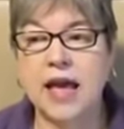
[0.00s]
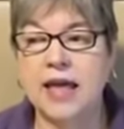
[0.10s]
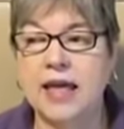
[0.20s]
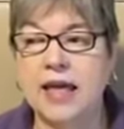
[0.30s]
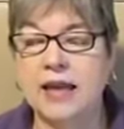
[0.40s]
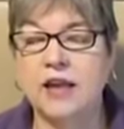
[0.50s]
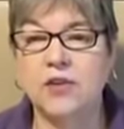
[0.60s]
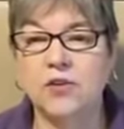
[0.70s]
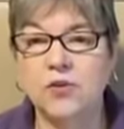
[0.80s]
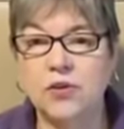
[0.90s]
and
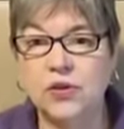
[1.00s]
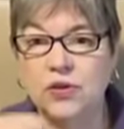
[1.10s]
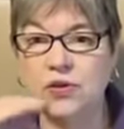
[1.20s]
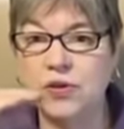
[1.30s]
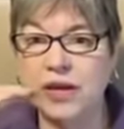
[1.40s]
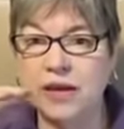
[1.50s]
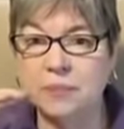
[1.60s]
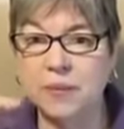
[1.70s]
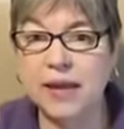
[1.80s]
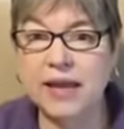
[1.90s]
you'll get a
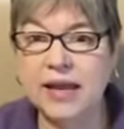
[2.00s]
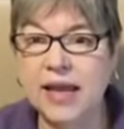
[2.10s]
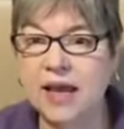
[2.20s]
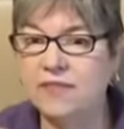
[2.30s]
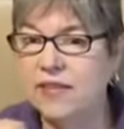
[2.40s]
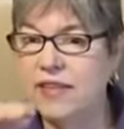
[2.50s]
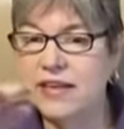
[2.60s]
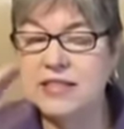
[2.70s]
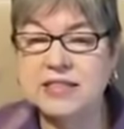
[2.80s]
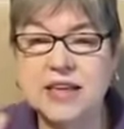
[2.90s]
PDF. I
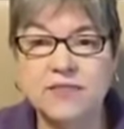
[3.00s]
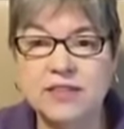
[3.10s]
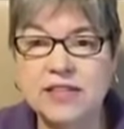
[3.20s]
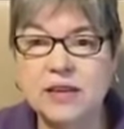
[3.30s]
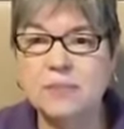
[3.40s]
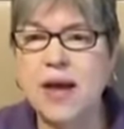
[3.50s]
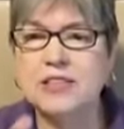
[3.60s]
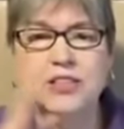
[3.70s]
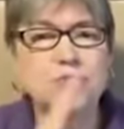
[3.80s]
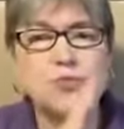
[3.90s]
think it's 17
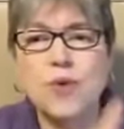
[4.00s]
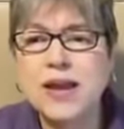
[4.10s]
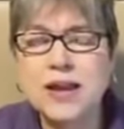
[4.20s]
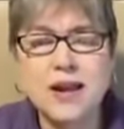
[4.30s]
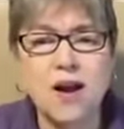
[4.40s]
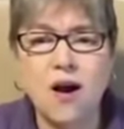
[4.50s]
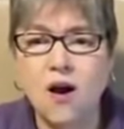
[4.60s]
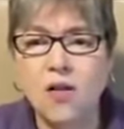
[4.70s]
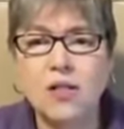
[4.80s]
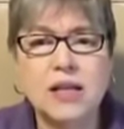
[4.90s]
pages. Read it
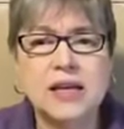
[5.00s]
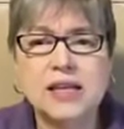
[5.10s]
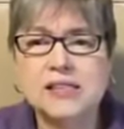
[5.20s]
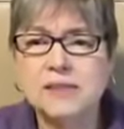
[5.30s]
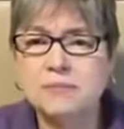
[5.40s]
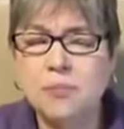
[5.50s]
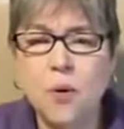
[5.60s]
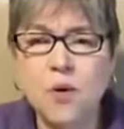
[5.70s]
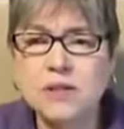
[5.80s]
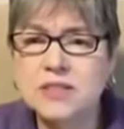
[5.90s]
all. It's
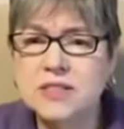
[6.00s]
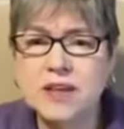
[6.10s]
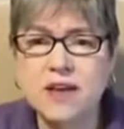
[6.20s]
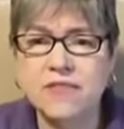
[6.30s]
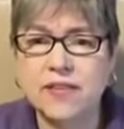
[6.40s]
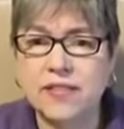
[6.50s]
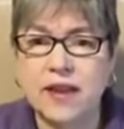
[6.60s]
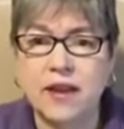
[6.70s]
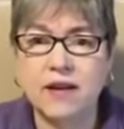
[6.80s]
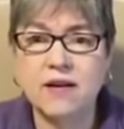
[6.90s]
important stuff in
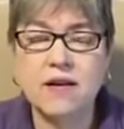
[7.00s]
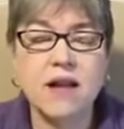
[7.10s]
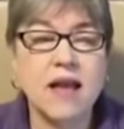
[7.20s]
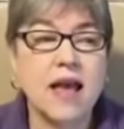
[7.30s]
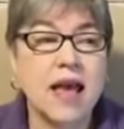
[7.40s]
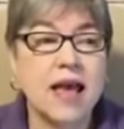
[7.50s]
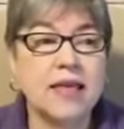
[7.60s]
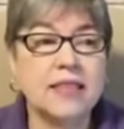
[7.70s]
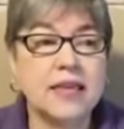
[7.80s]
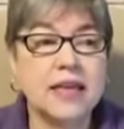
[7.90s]
there.
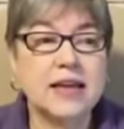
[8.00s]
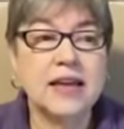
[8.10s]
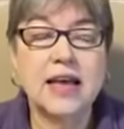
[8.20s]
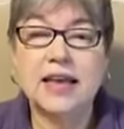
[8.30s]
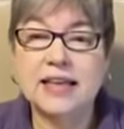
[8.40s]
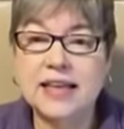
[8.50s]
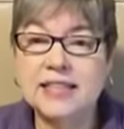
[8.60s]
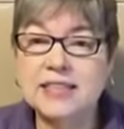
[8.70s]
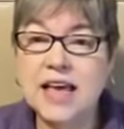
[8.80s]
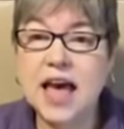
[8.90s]
And then
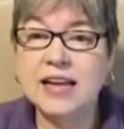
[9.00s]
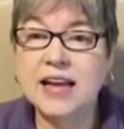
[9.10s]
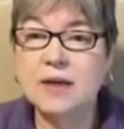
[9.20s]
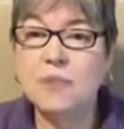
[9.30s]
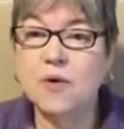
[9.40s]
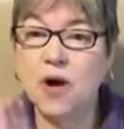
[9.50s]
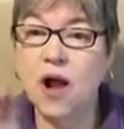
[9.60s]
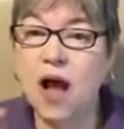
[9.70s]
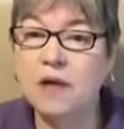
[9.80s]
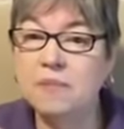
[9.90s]
get signed up on our
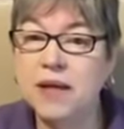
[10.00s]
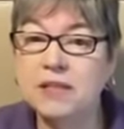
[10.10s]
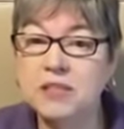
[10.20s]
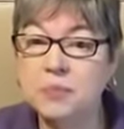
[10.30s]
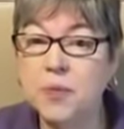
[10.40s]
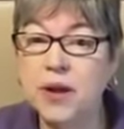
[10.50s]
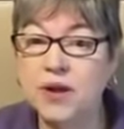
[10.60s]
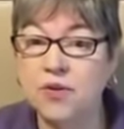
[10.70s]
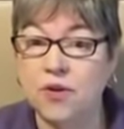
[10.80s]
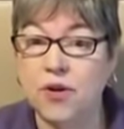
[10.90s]
Hot Mount
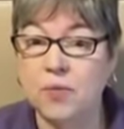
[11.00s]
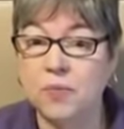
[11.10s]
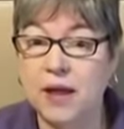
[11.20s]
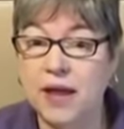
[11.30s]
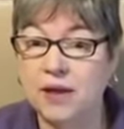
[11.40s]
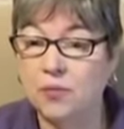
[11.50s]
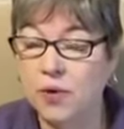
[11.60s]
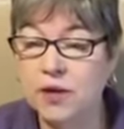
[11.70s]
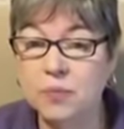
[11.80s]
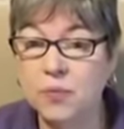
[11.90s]
Sprint group, and
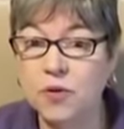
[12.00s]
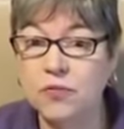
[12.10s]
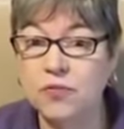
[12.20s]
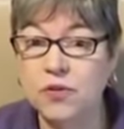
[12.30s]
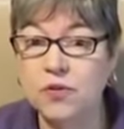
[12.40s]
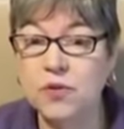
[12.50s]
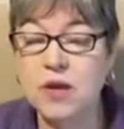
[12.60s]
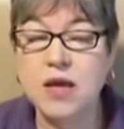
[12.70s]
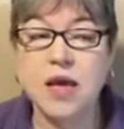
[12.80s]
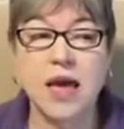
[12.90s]
we'll approve you.
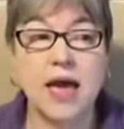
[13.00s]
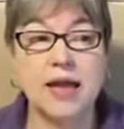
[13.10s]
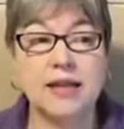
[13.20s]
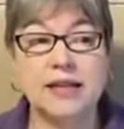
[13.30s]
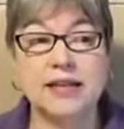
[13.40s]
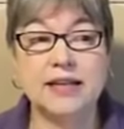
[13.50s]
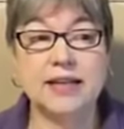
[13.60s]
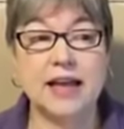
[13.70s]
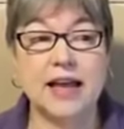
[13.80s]
And